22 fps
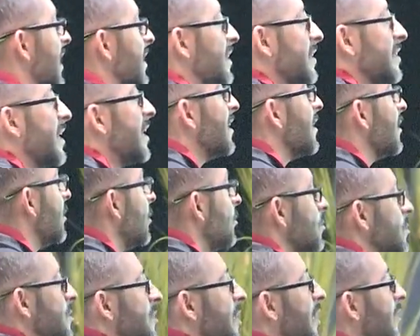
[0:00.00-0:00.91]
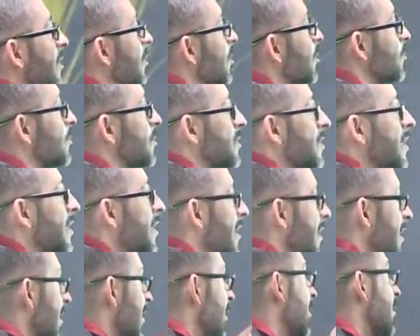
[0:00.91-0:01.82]
like, get loose, cut loose.
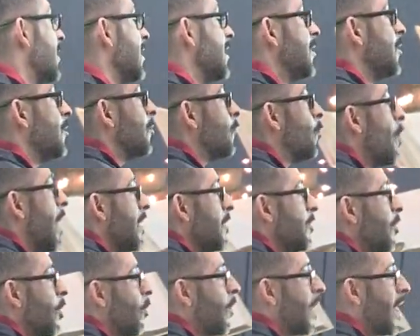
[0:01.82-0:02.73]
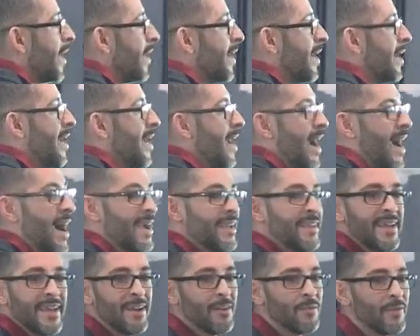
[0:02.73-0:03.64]
You can do it. Why? You know why? I
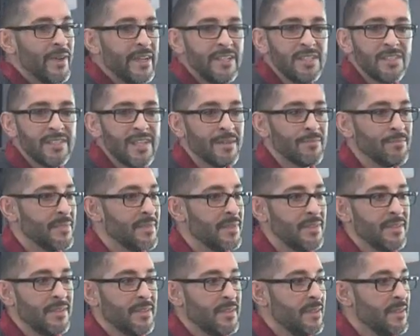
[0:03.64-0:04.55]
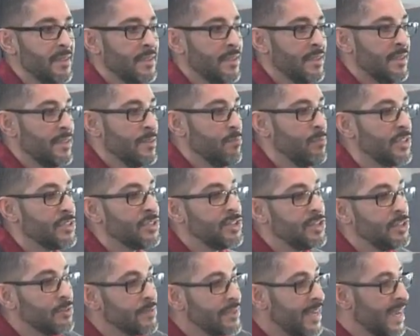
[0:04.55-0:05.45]
can't reach them,
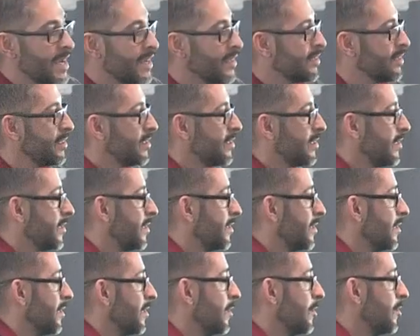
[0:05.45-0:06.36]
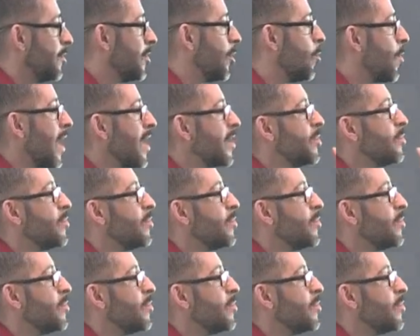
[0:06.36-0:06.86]
but you can. You know why?